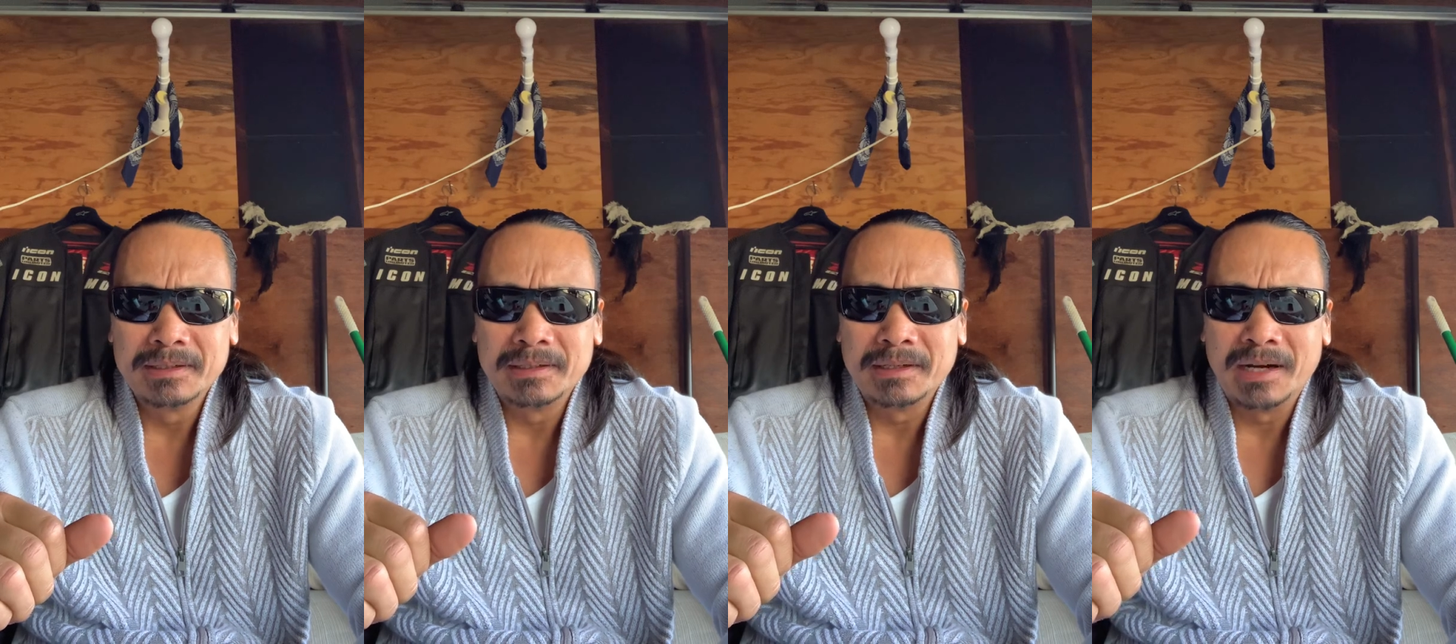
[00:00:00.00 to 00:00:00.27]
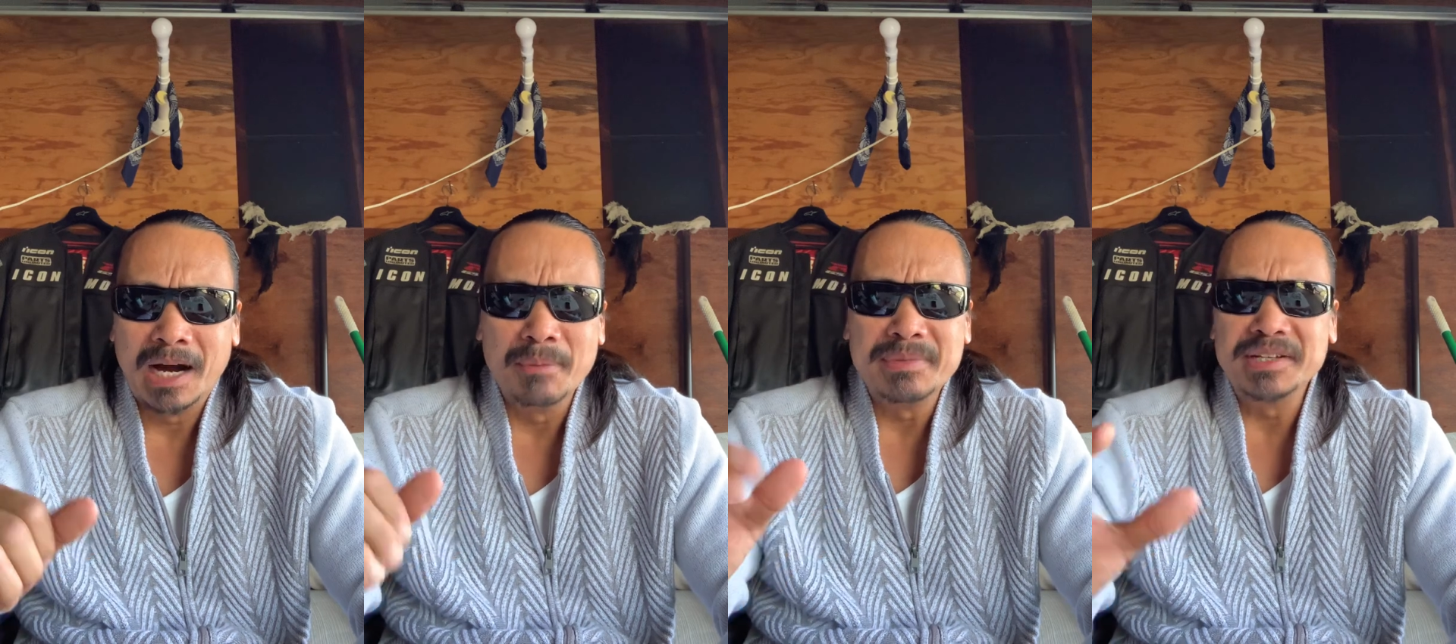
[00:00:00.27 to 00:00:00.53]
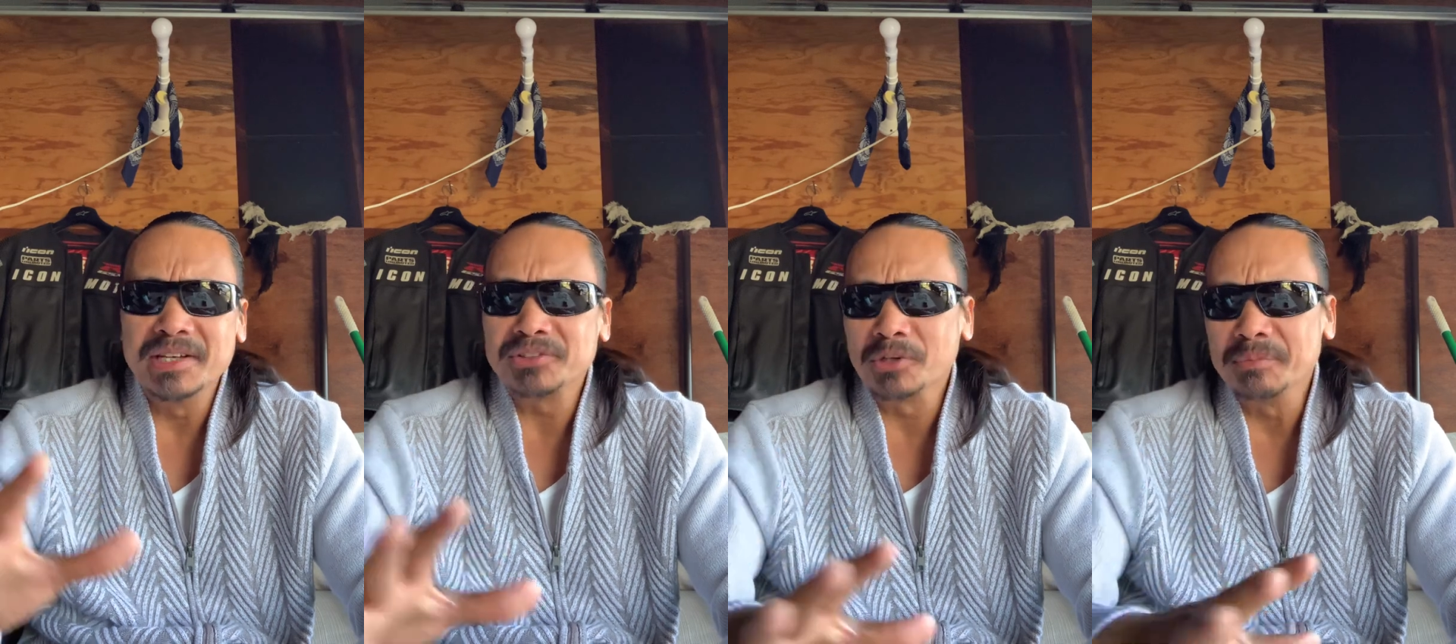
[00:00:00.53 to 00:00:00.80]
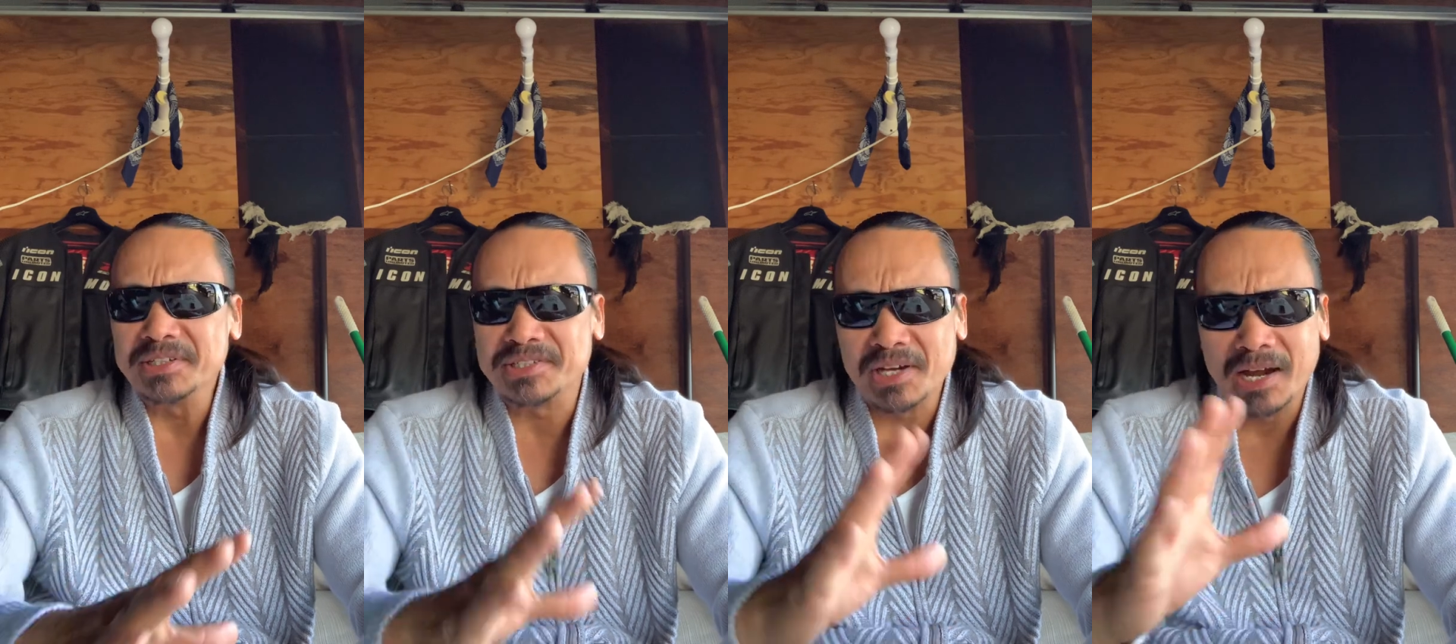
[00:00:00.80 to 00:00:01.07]
I mean, there's going
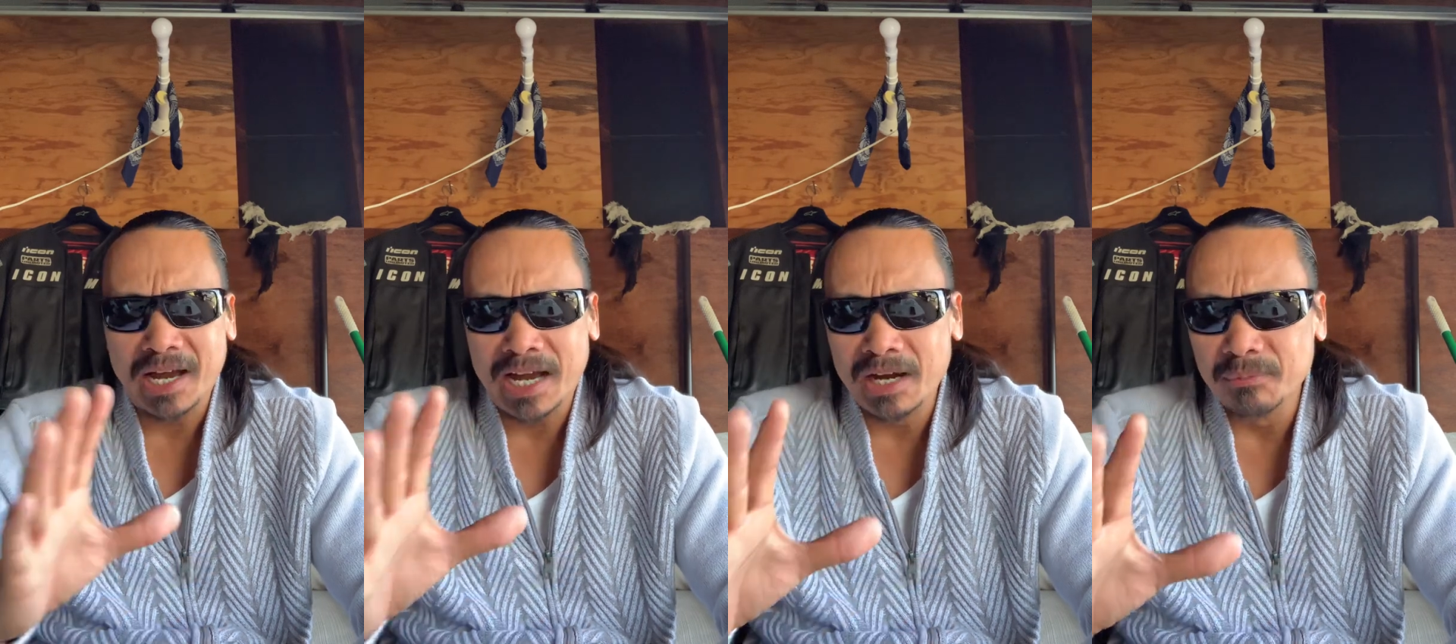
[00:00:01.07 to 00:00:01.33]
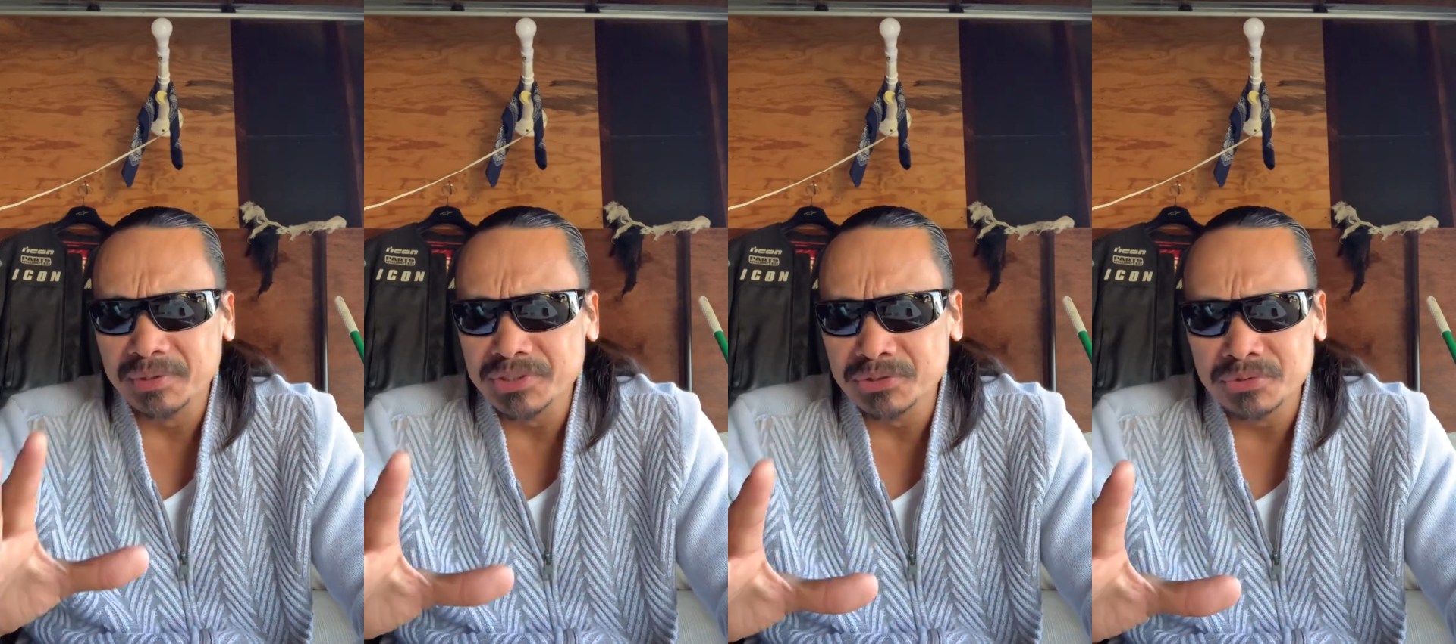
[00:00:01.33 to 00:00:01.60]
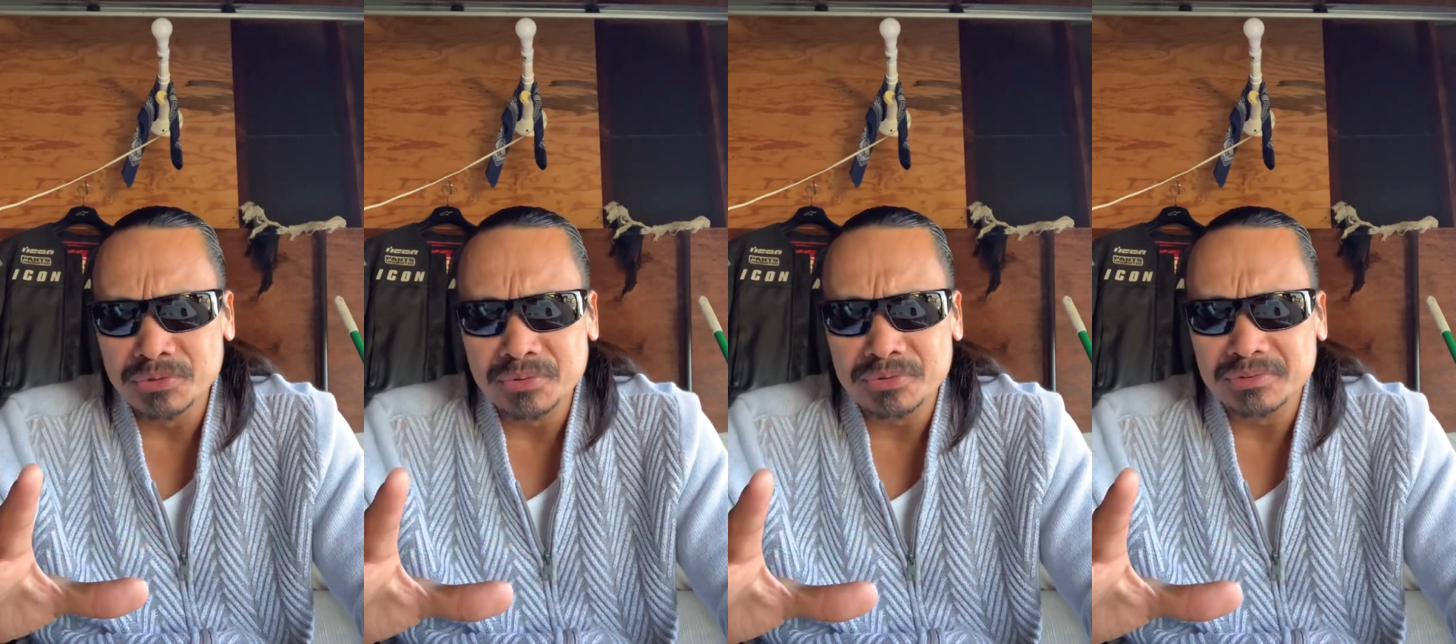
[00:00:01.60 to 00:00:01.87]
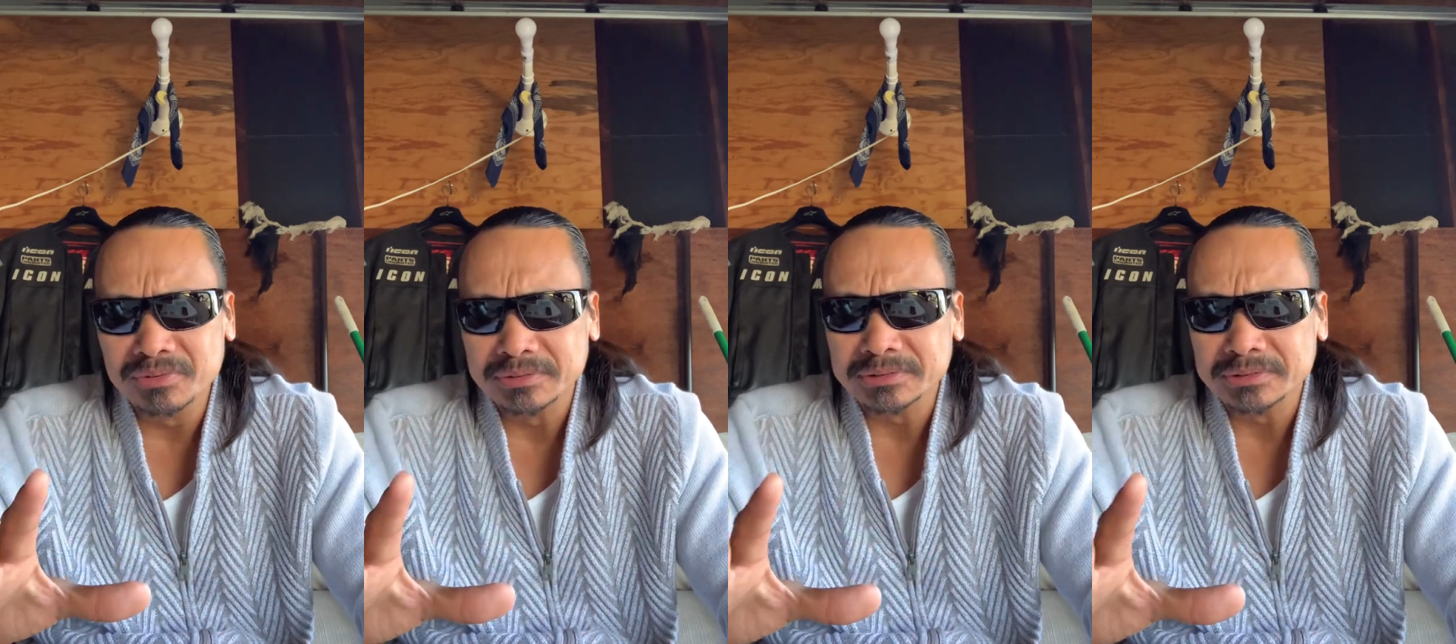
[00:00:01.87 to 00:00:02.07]
to be time where you